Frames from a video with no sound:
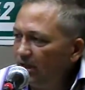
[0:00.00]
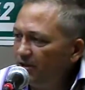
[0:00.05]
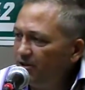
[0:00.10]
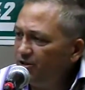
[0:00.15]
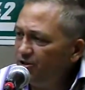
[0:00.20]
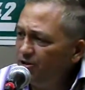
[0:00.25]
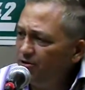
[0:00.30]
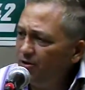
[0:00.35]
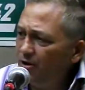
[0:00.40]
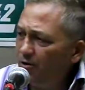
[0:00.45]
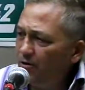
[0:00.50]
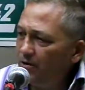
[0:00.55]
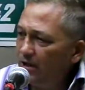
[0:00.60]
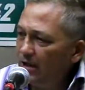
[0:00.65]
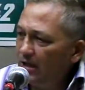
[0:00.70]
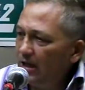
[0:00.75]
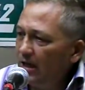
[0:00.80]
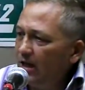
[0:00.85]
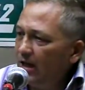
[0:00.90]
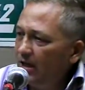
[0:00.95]
Did you know
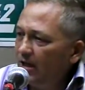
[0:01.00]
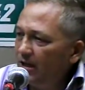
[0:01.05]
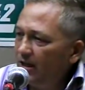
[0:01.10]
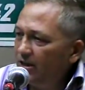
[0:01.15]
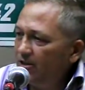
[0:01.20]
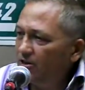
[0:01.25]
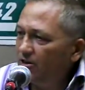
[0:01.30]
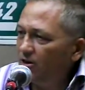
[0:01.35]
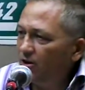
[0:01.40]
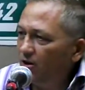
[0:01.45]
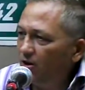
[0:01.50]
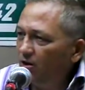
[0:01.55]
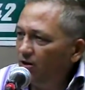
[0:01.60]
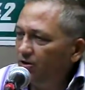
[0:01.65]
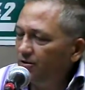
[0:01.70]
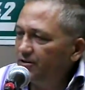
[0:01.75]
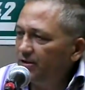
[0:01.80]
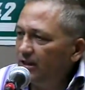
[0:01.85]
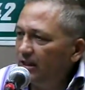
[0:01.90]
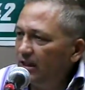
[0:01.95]
that it's
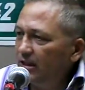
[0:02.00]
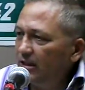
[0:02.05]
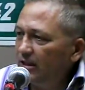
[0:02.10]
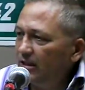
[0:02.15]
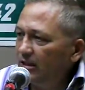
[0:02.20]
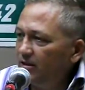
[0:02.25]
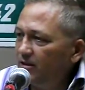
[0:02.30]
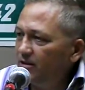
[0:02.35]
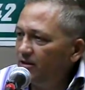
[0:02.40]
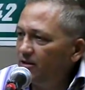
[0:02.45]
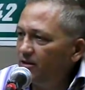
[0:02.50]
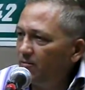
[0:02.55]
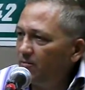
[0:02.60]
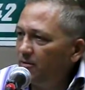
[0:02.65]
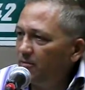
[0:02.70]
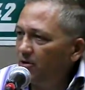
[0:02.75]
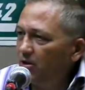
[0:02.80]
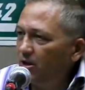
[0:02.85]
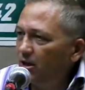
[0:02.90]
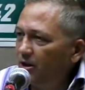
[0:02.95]
called, some
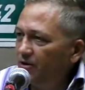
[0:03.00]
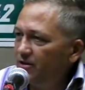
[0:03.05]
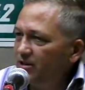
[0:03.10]
people call it the